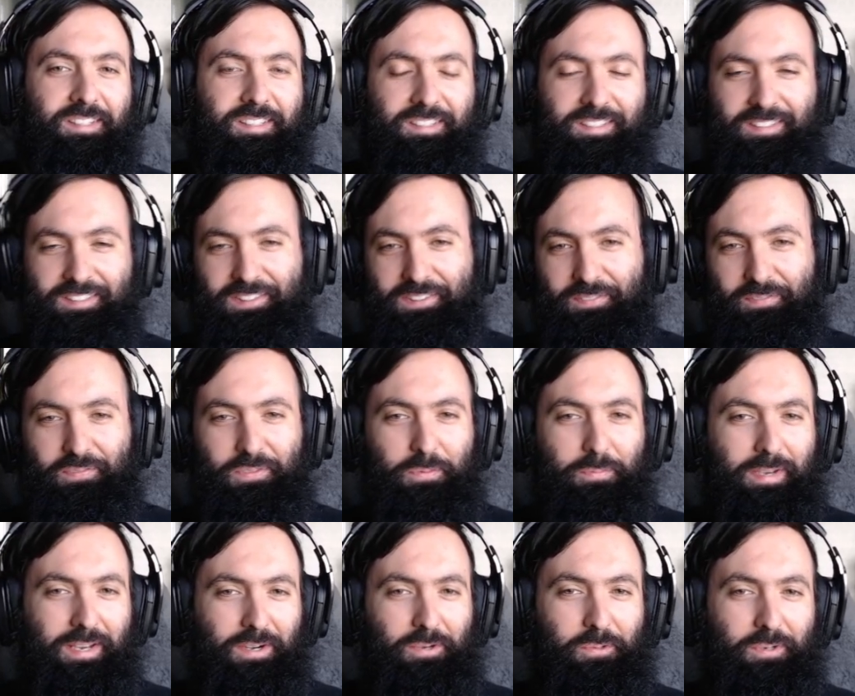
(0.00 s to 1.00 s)
Um, no
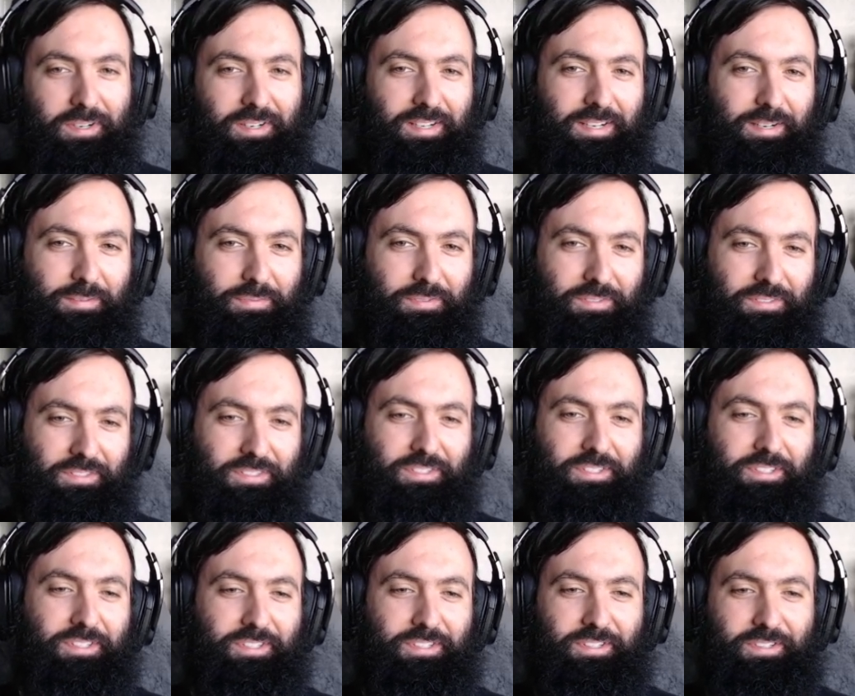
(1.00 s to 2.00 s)
matter what happens.
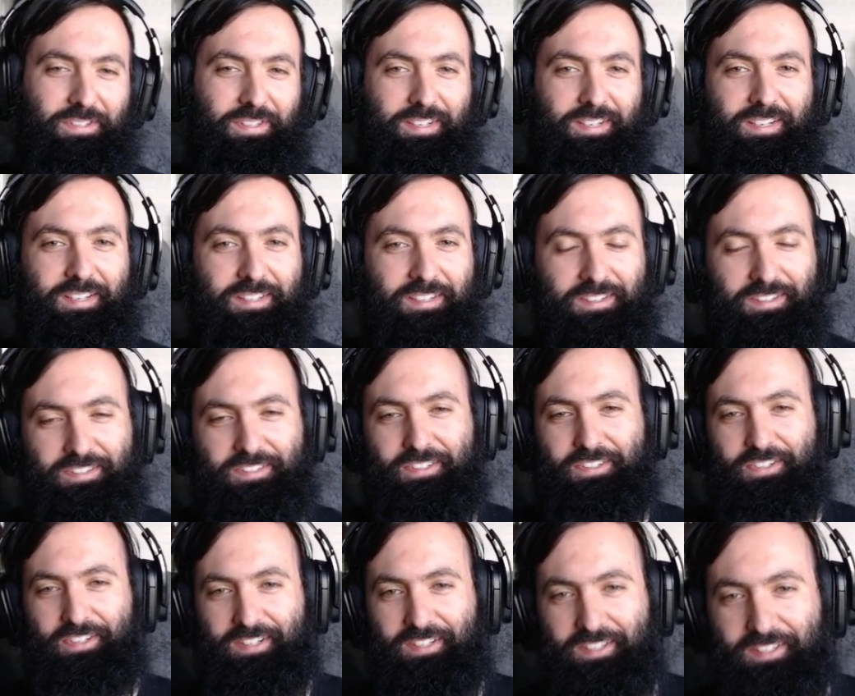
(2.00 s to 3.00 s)
So the idea is to
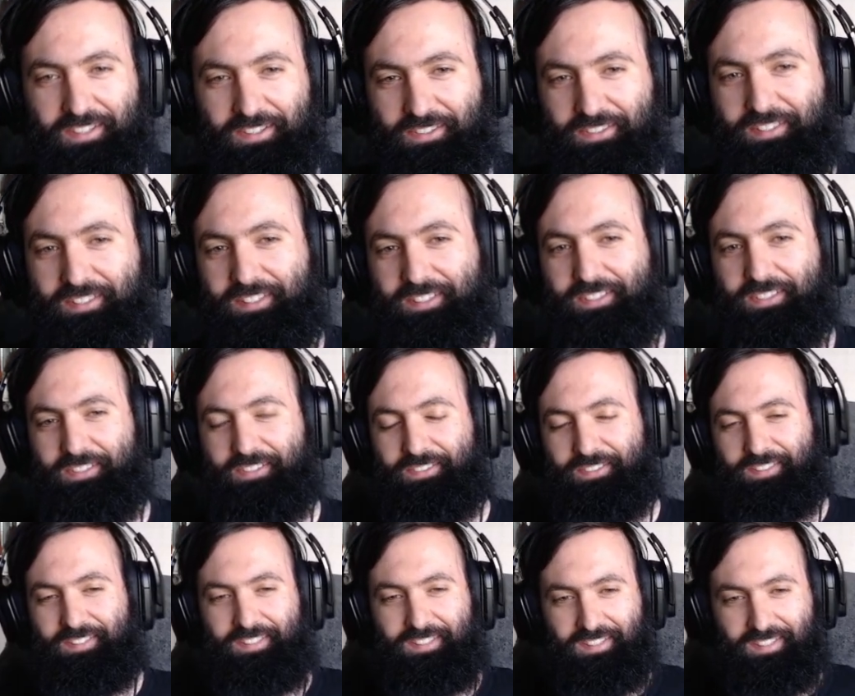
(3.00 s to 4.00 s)
try to kill
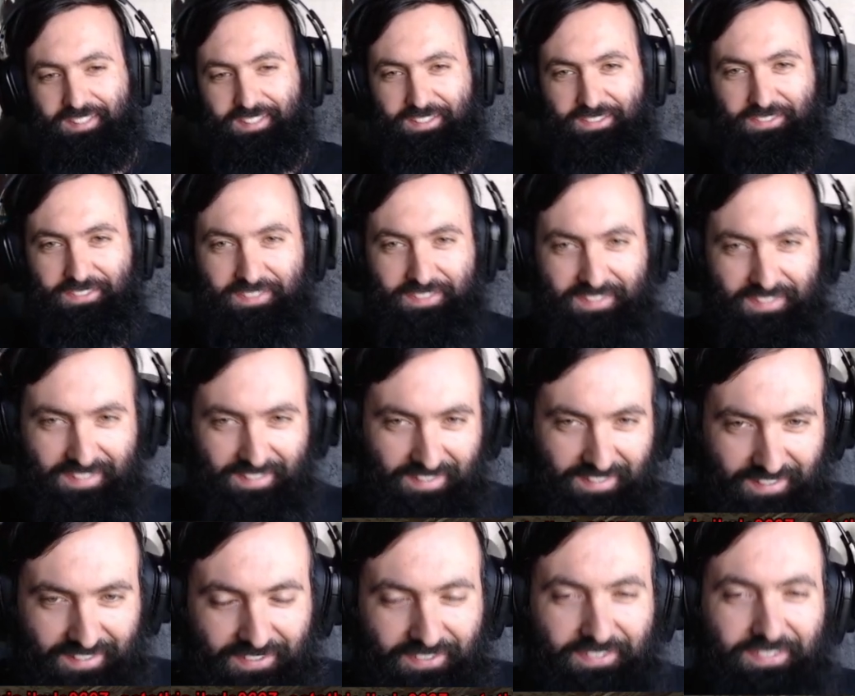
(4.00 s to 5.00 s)
D-Clone once
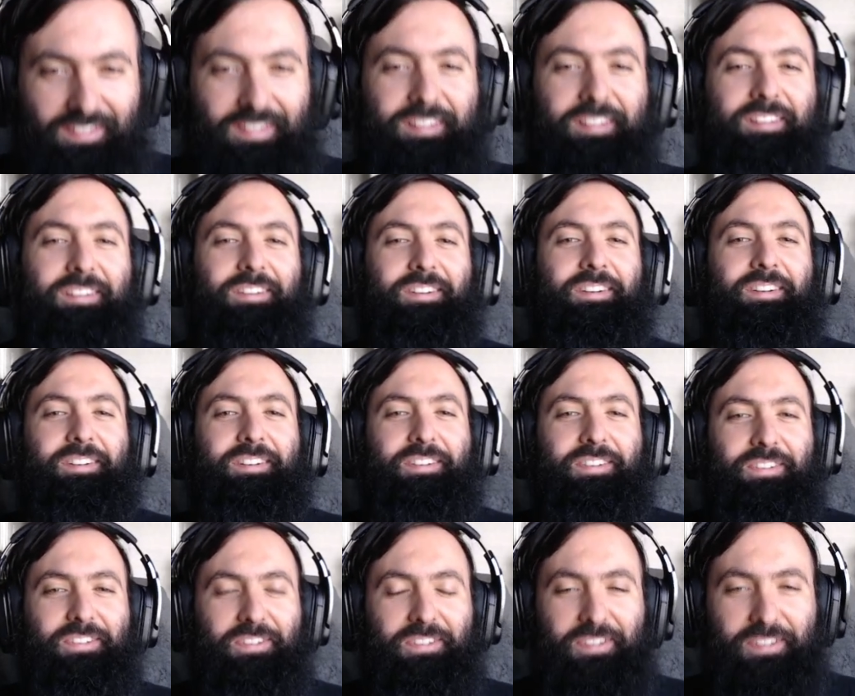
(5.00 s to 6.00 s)
again with a
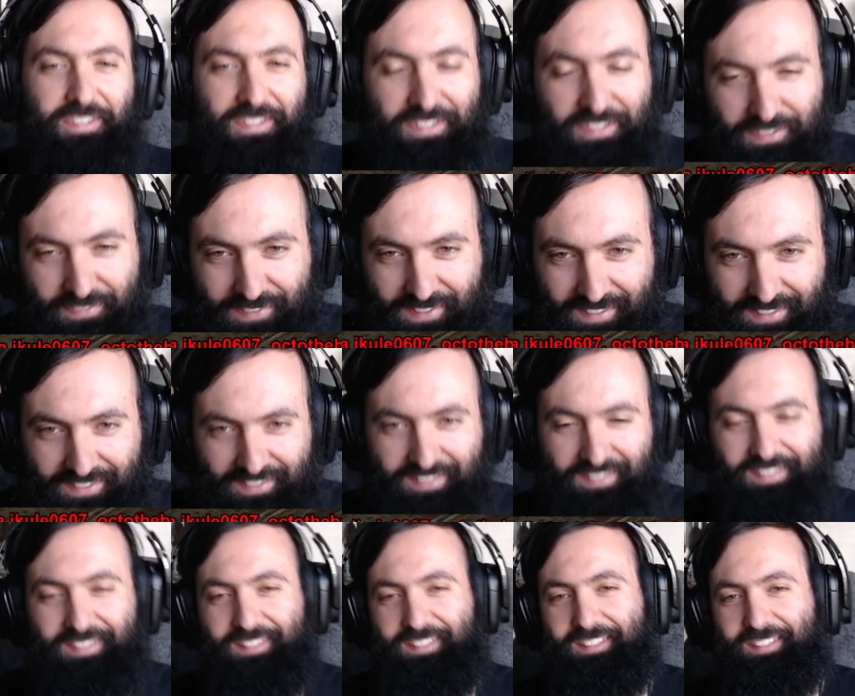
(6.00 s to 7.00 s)
hardcore
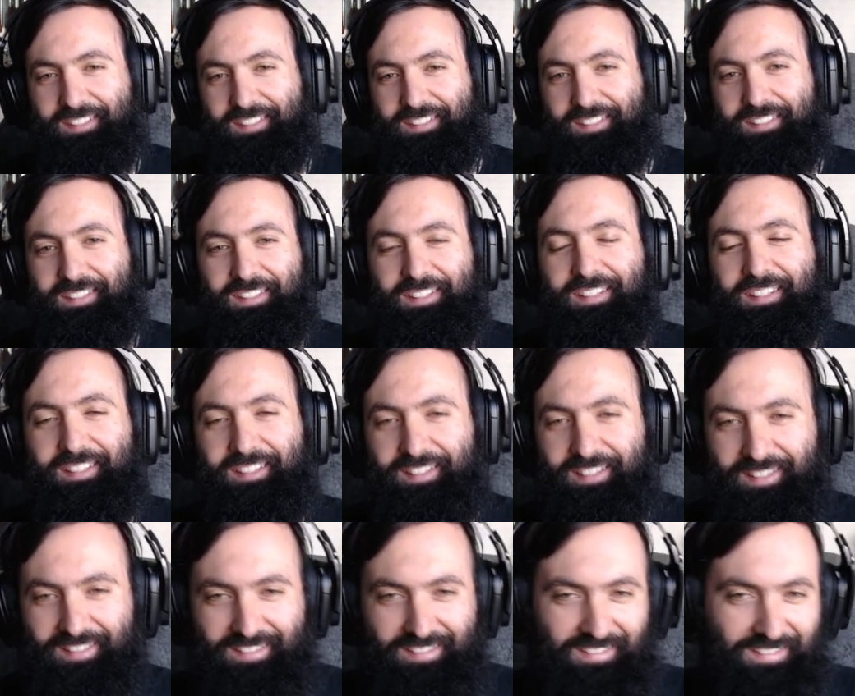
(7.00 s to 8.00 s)
smiter
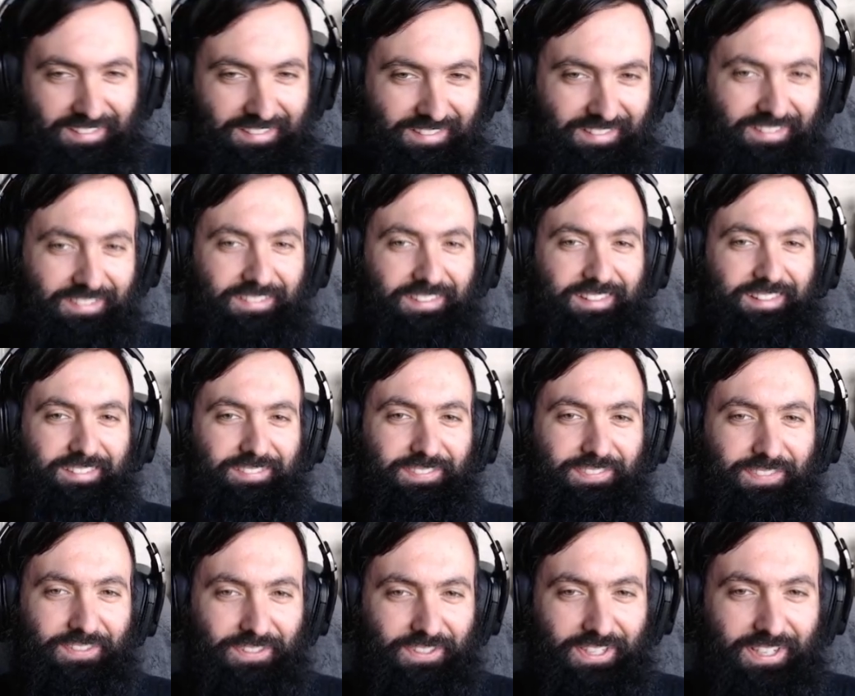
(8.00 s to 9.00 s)
and uh, with
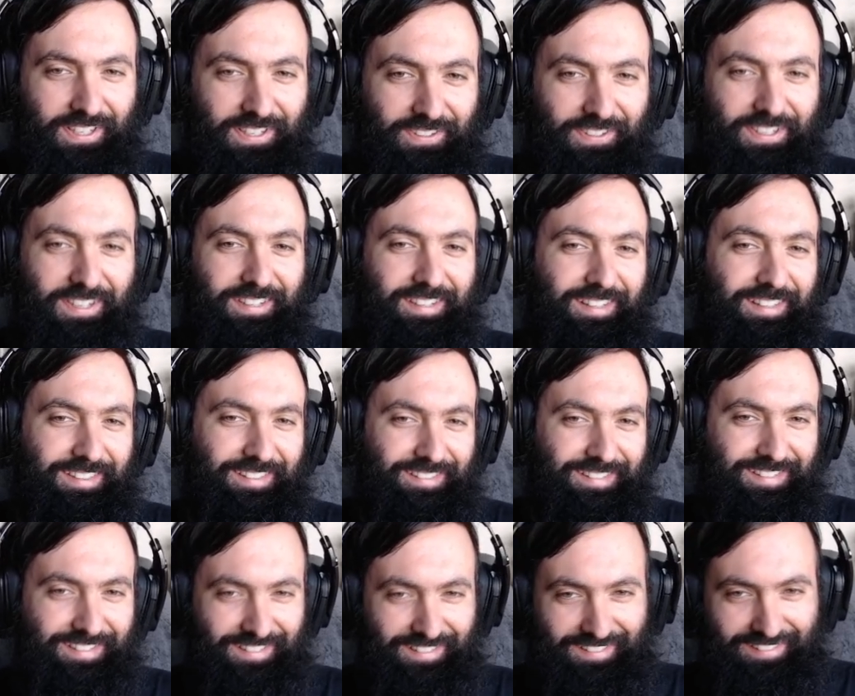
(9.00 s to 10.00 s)
full
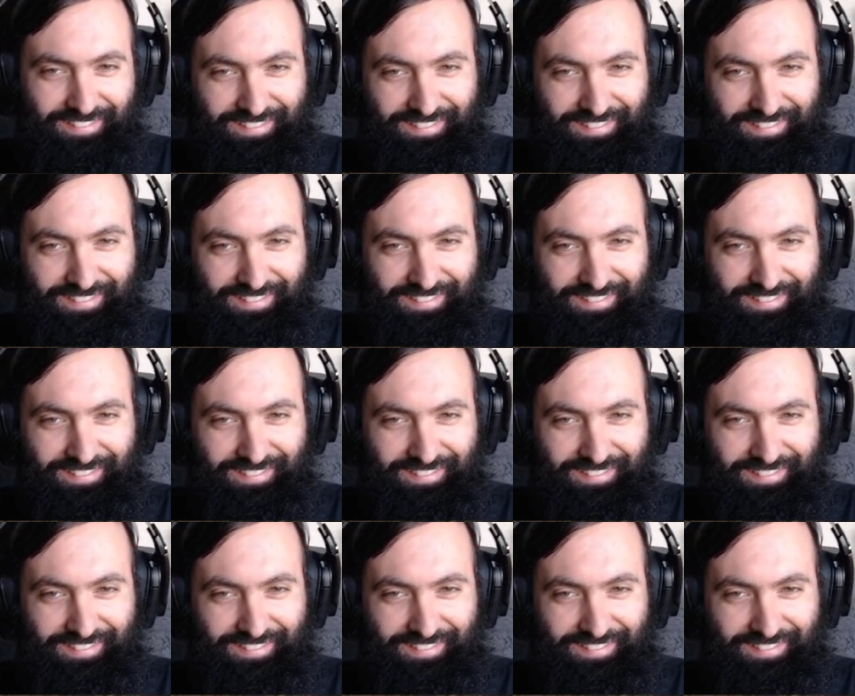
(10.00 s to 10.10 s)
Rothas.